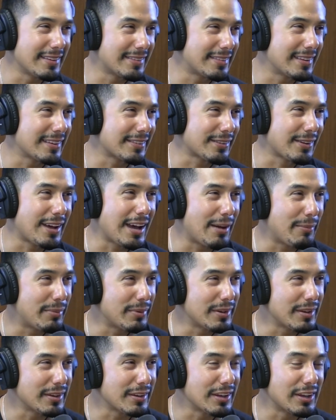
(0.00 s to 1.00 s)
And these things are
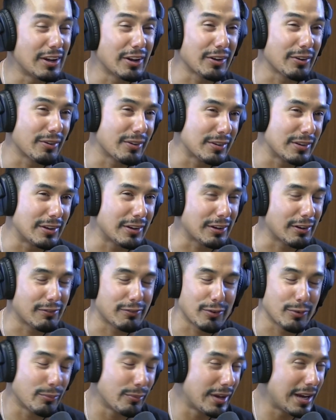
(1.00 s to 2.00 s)
happening younger and
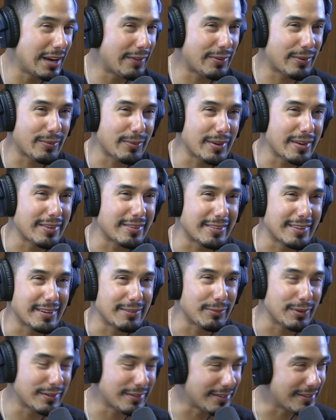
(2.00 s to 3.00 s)
younger for whatever reason,